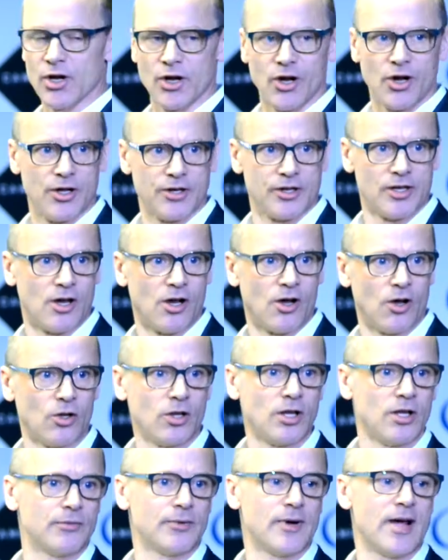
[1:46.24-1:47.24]
it on a
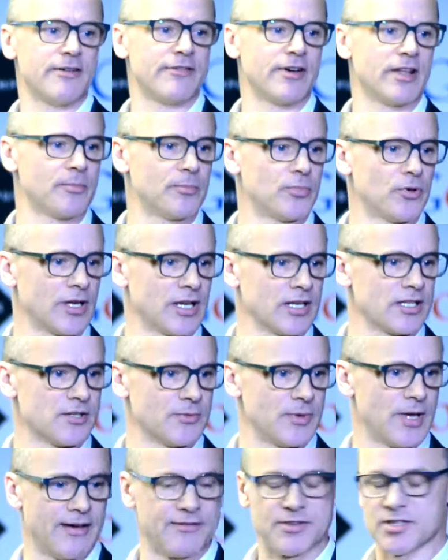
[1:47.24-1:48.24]
whole array of other products that
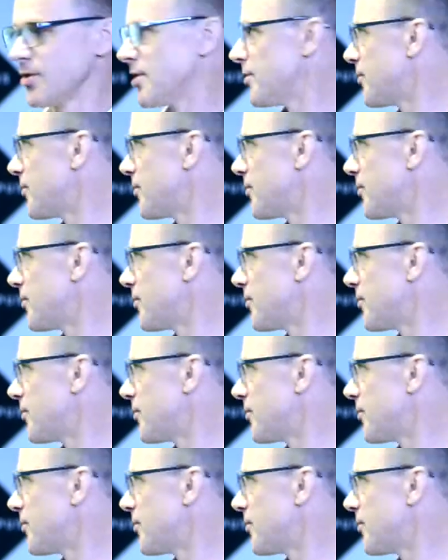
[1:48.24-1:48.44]
we have. So on